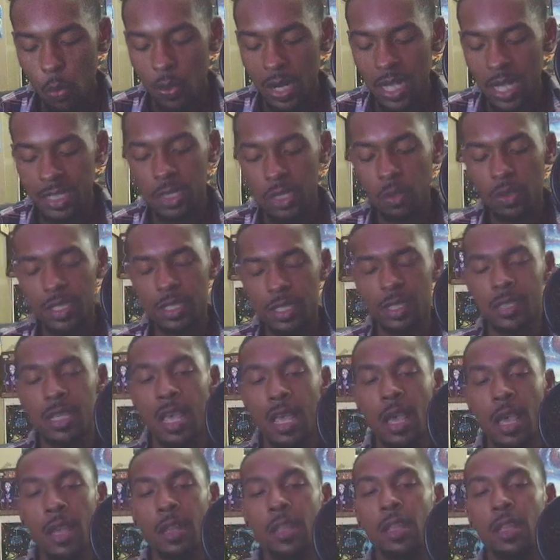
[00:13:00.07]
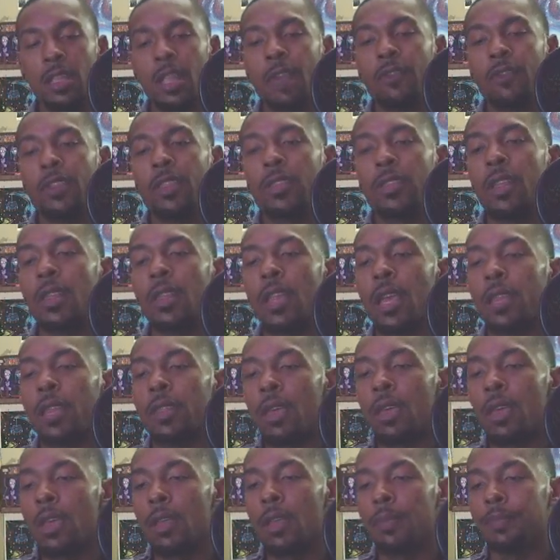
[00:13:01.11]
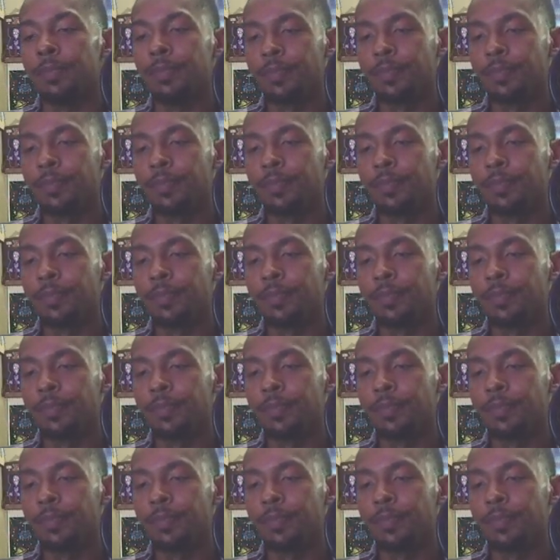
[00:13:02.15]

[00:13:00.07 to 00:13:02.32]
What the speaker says: see with society and everything like that